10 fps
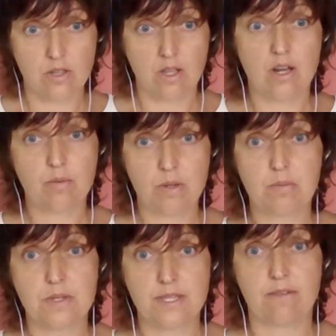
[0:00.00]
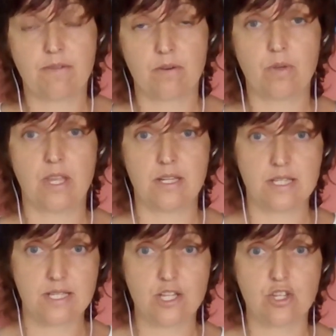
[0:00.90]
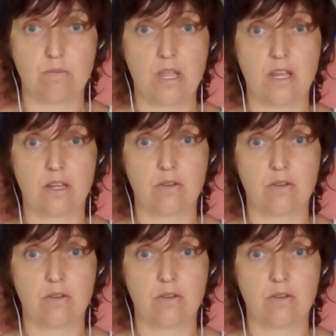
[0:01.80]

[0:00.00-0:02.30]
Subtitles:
a lot of people suffer with that decision making.